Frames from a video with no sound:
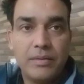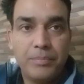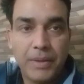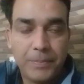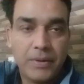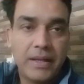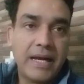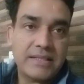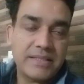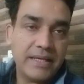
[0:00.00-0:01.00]
people are
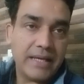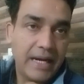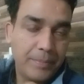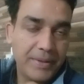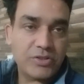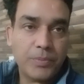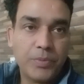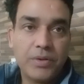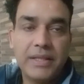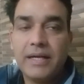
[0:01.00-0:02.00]
asking, and based
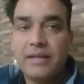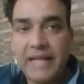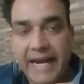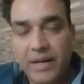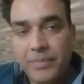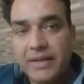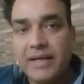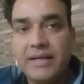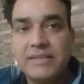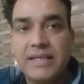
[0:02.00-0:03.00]
upon that admin can
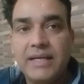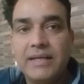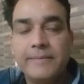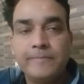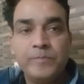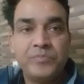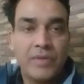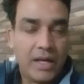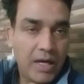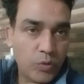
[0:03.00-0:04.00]
decide
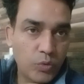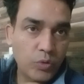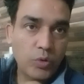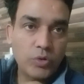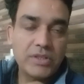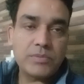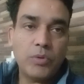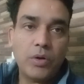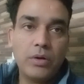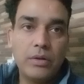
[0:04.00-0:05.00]
how to grow this
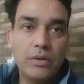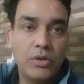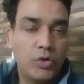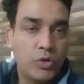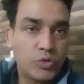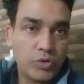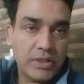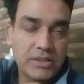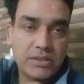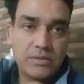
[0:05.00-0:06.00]
model. So
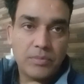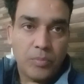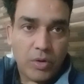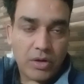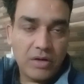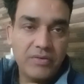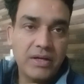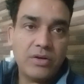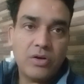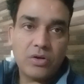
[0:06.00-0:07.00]
this model will
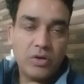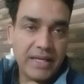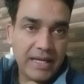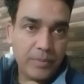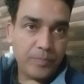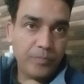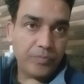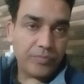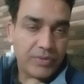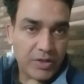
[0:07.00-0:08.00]
not only help
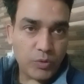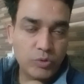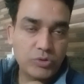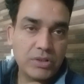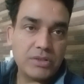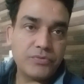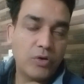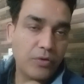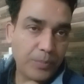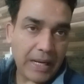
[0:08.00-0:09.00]
the users for
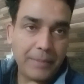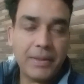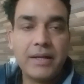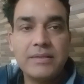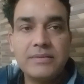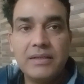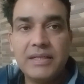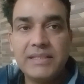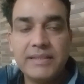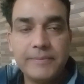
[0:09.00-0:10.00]
primary
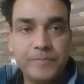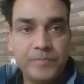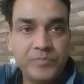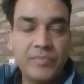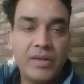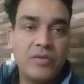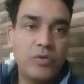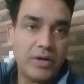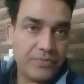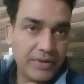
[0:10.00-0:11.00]
consultation for
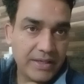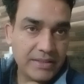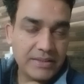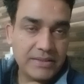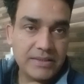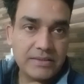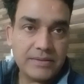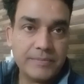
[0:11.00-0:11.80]
different diseases,